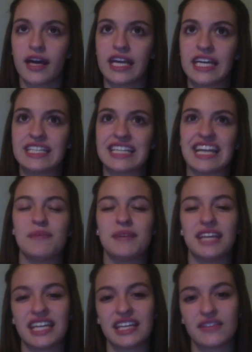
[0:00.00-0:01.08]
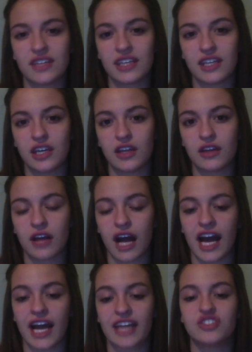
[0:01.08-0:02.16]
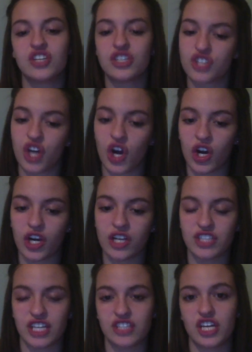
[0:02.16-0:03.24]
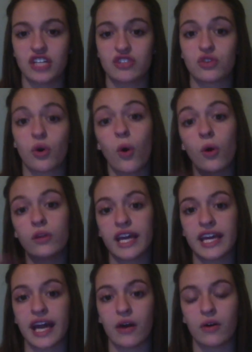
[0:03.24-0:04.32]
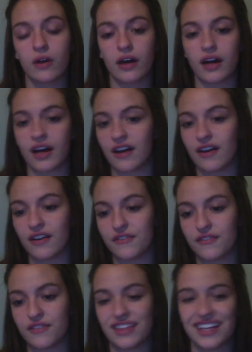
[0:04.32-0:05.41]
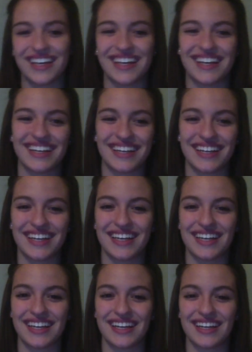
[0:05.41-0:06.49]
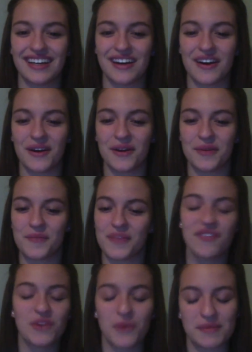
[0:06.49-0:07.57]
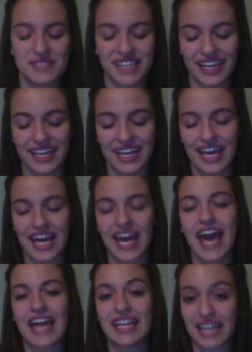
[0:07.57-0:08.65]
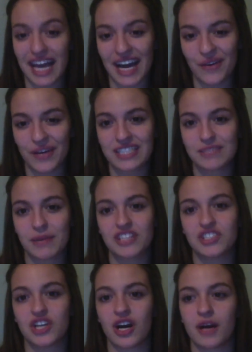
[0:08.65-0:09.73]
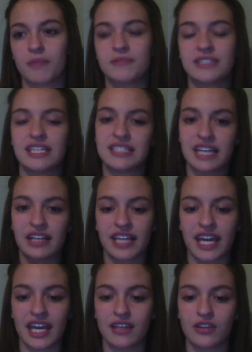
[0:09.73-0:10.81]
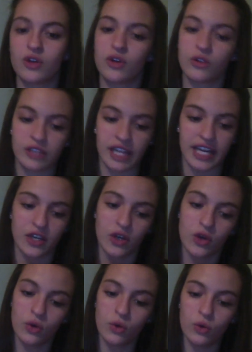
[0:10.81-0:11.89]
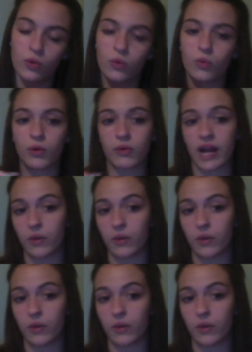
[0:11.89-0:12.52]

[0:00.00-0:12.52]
and at the beginning of the year, I took charge and changed the whole layout of the website, and now it's my job to delegate who will write